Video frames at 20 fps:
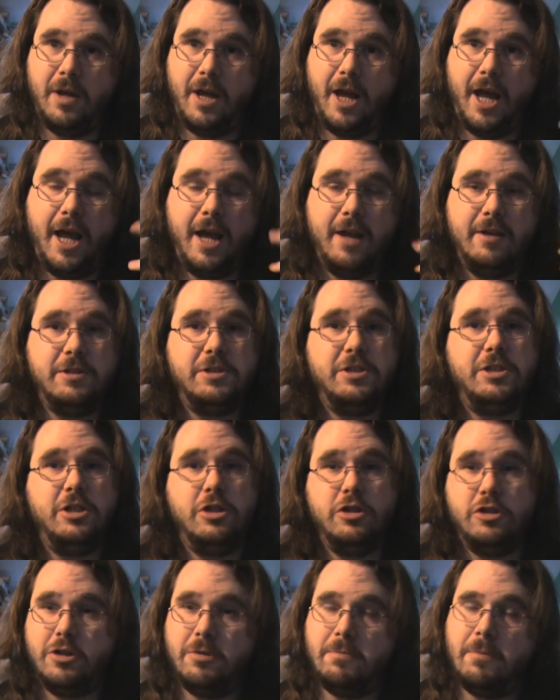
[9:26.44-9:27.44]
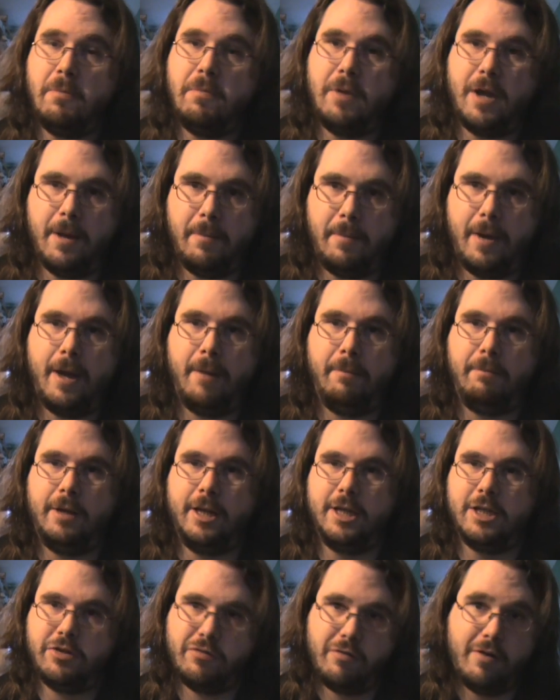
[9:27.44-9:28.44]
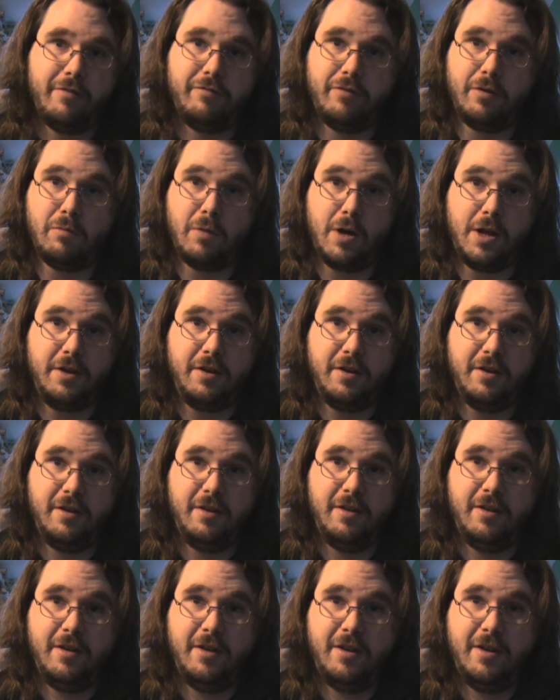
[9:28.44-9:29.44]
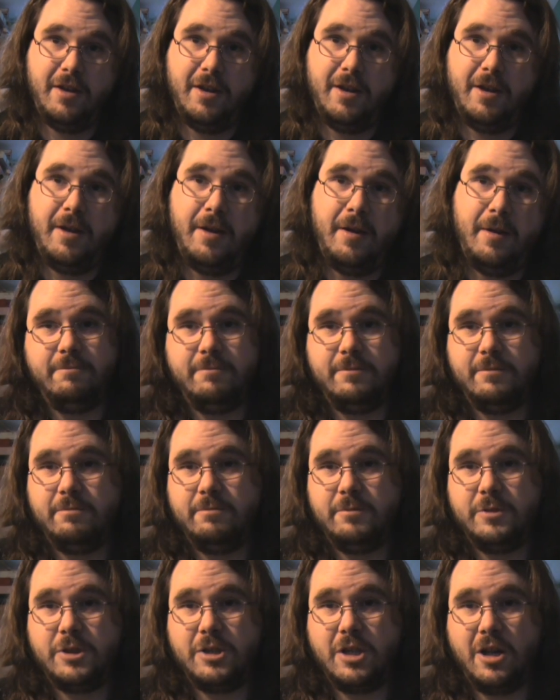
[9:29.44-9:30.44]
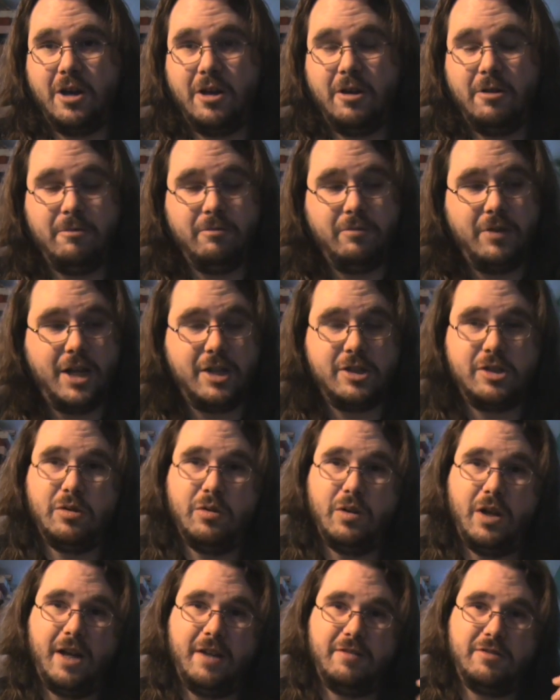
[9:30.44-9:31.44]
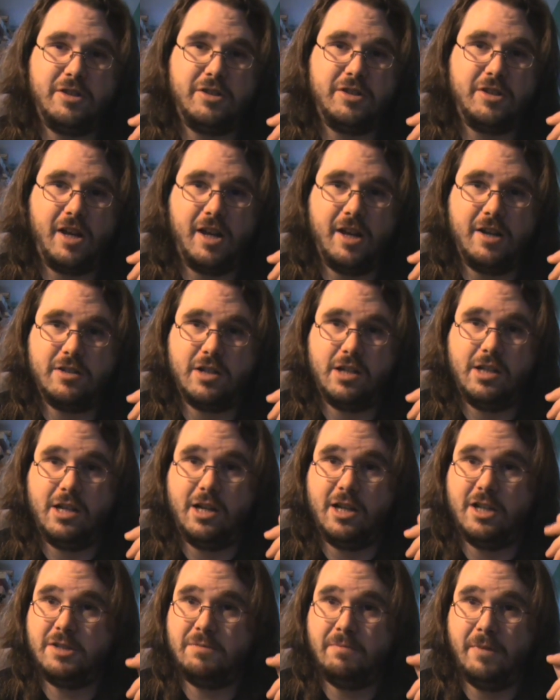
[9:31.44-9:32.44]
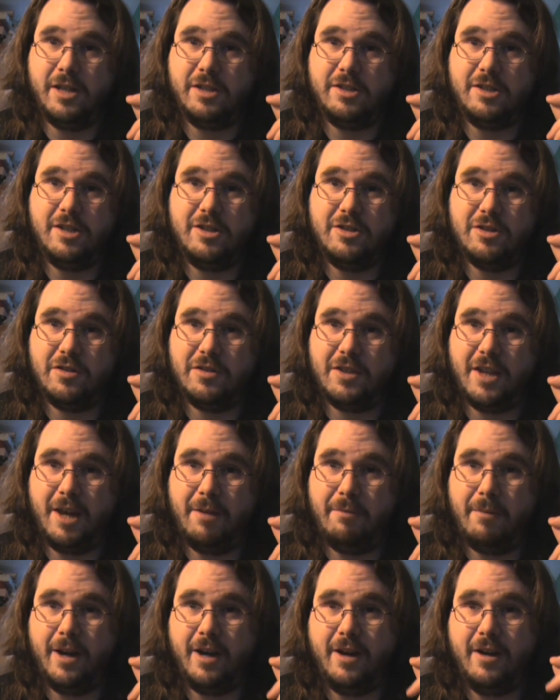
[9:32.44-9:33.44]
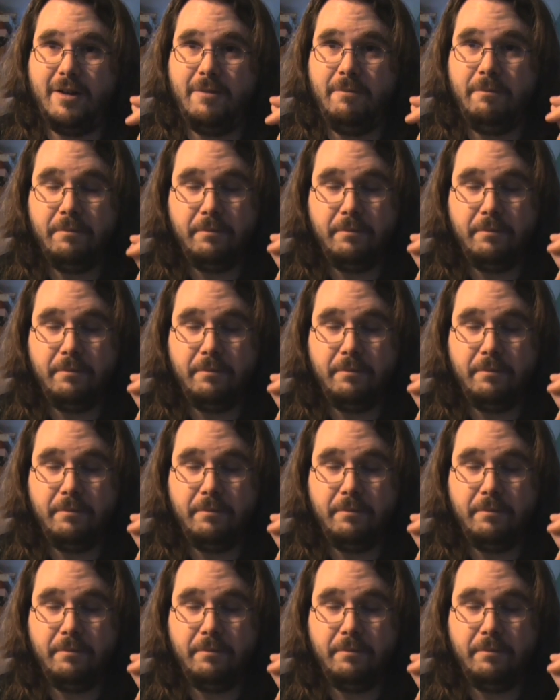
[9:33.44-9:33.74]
and YouTube will be a better place for everyone. So that's all I had to say as our last message on that matter.